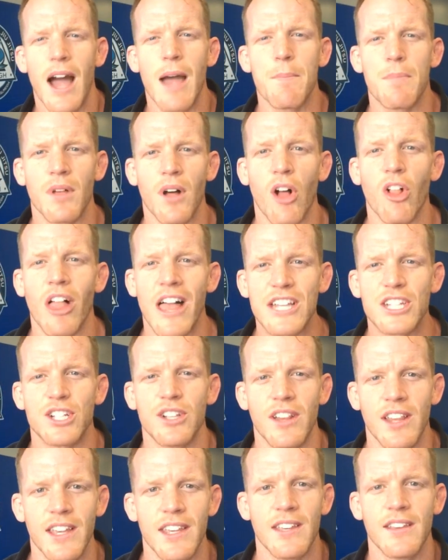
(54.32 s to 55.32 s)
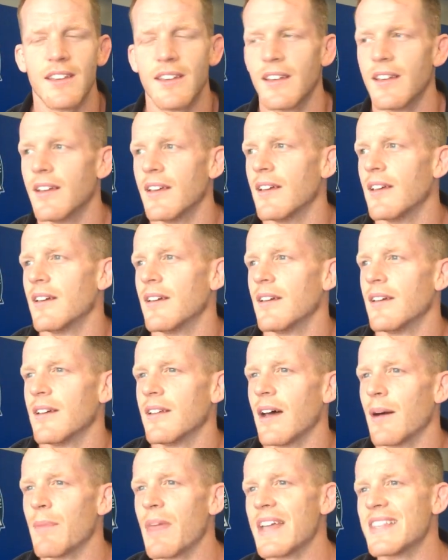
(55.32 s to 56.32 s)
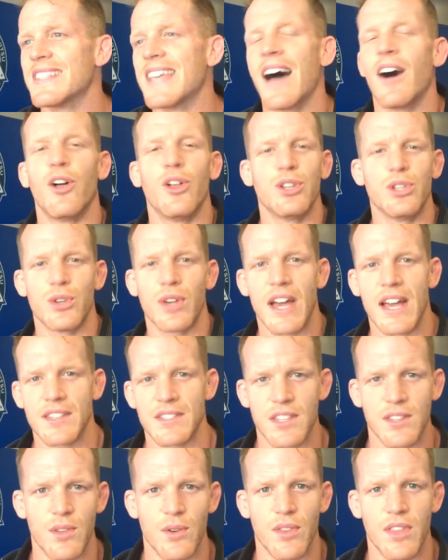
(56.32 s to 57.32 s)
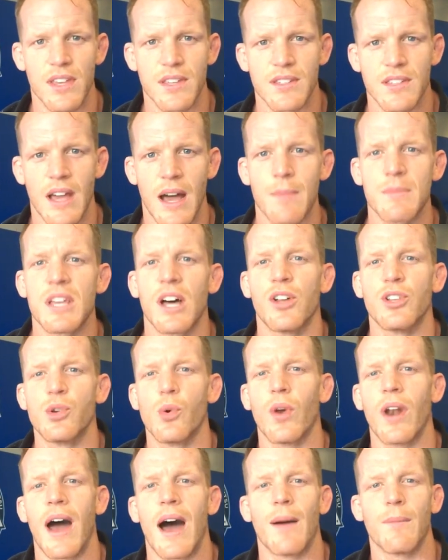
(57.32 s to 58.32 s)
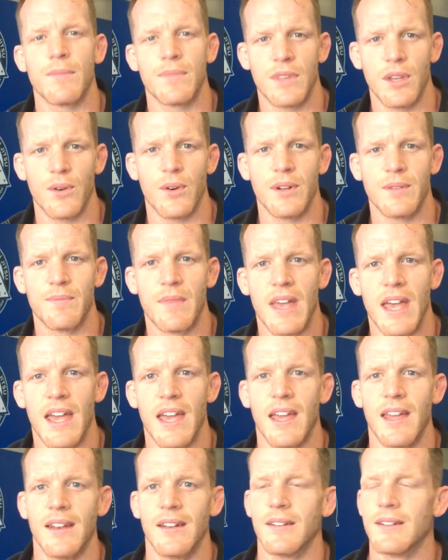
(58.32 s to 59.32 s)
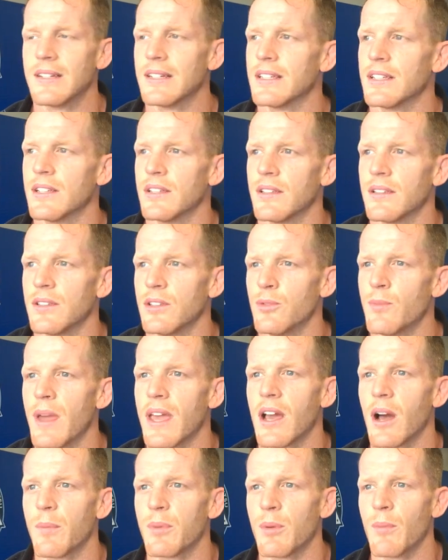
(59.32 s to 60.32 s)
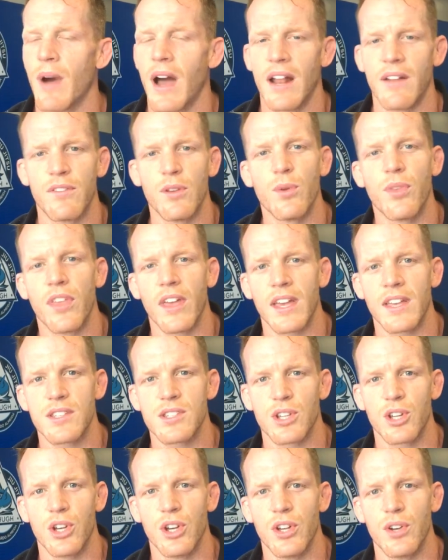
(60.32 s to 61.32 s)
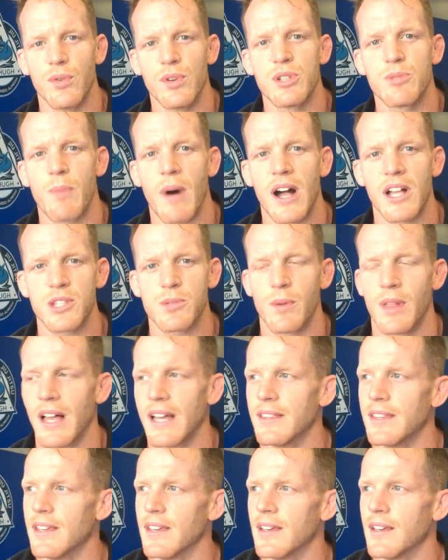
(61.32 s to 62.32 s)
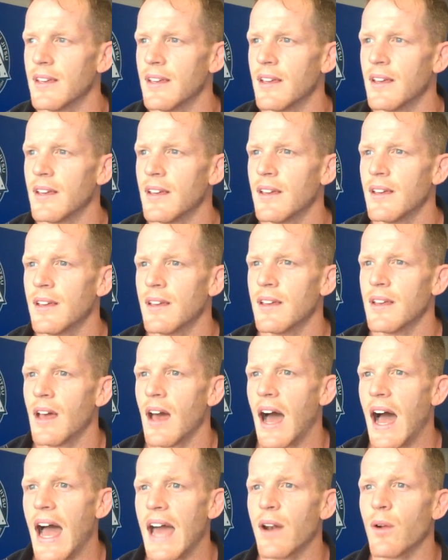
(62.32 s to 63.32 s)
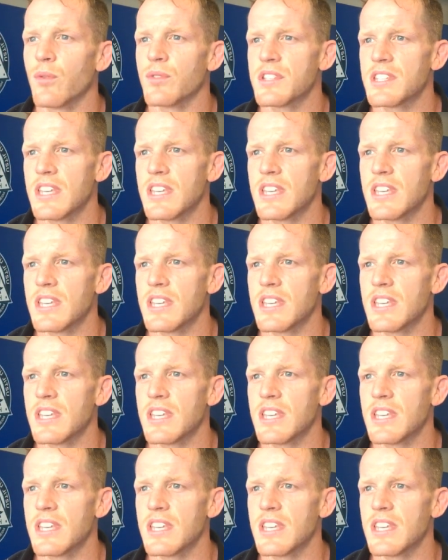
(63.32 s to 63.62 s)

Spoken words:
allegedly, I'm not telling you guys to do this. I'm telling you what I'm doing, and you make up your mind if you think it's a good, responsible idea. I don't see